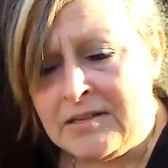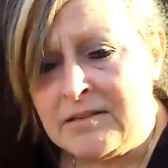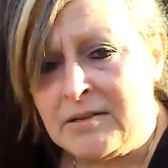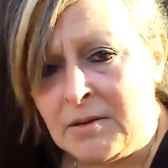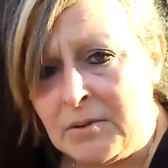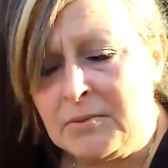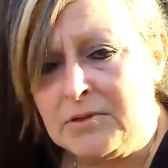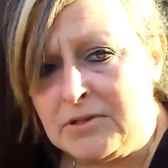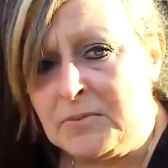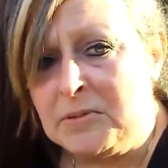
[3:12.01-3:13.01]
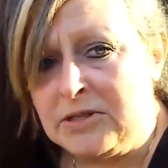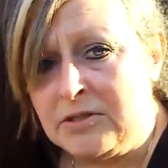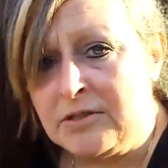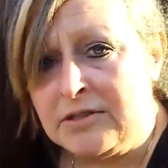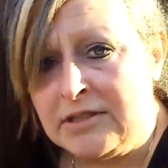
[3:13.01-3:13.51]
So just be
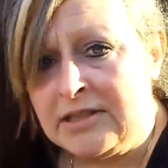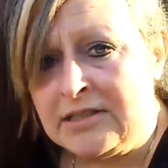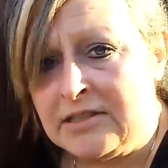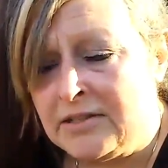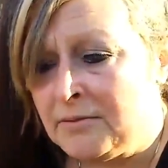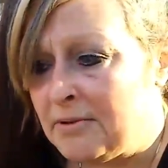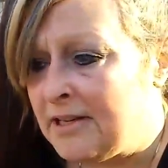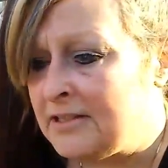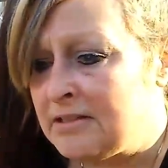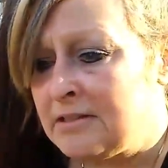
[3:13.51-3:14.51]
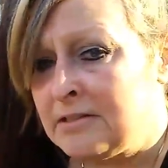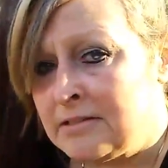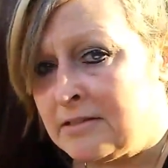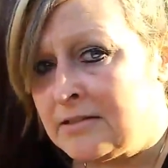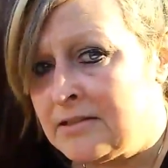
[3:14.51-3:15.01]
sure you get into the right
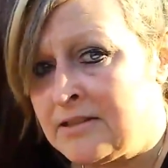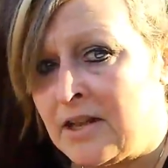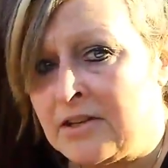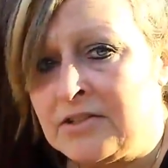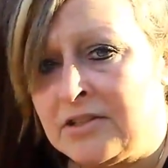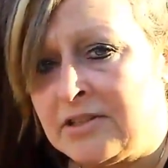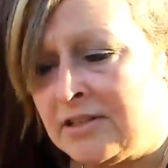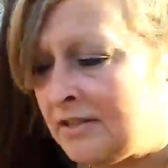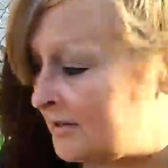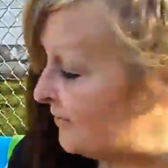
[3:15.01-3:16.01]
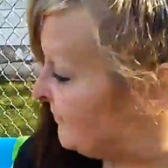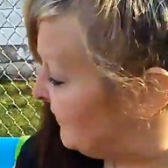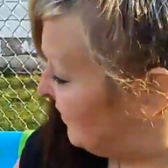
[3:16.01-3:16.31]
section to enter.